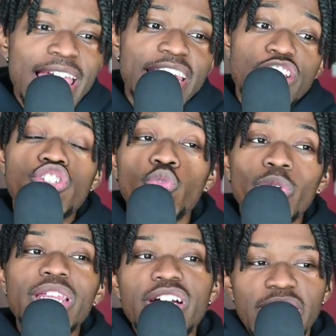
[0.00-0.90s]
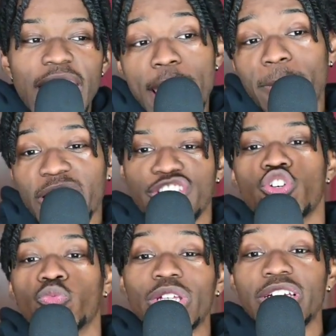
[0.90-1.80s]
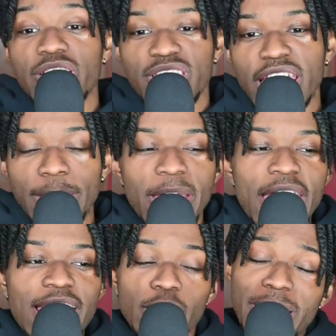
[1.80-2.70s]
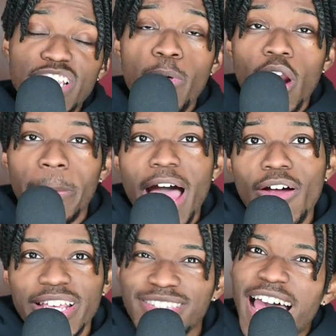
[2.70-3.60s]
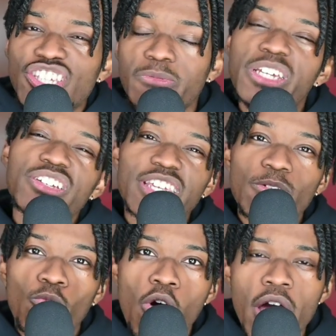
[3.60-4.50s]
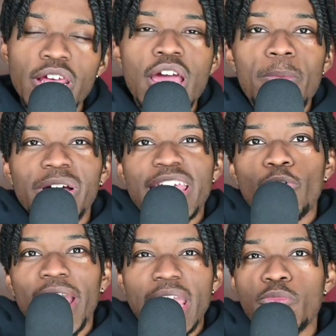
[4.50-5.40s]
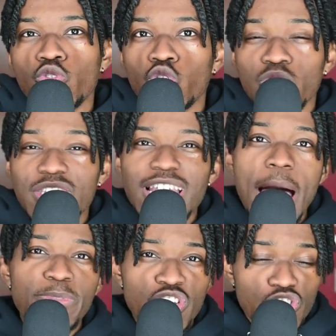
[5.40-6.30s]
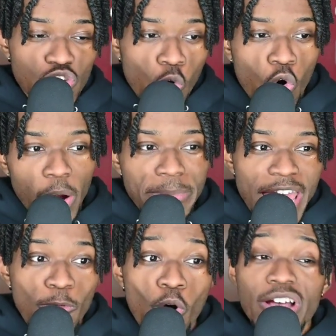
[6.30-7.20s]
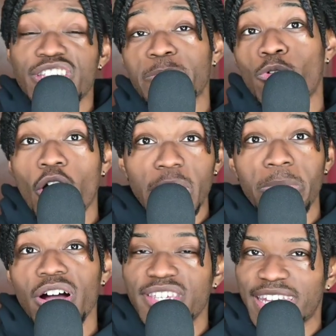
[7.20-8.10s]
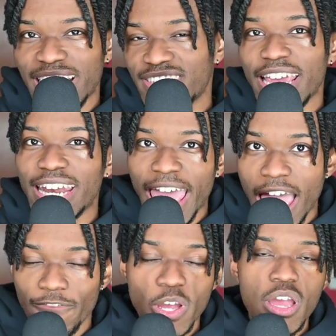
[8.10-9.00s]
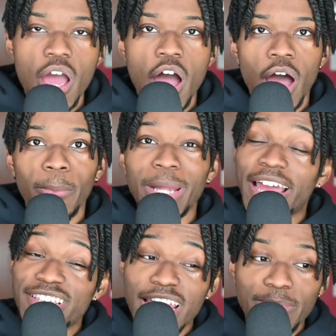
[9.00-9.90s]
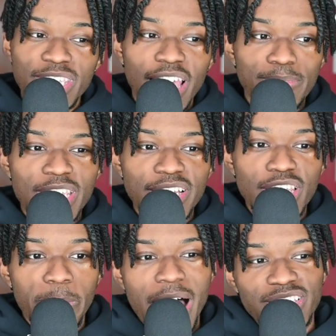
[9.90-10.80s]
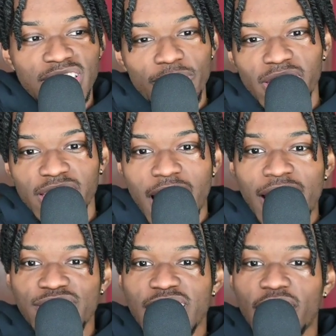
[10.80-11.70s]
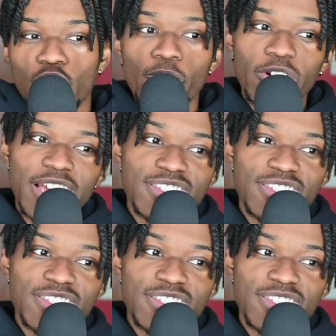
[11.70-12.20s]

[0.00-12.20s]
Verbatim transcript: This is a really good game against a really good team. And the best part about it is not just because they won, but they were able to stop the storm that was the Milwaukee Bucks in that second half. Um, like I said, I'm i st- I'm sticking to the positivity and Giannis taking over in that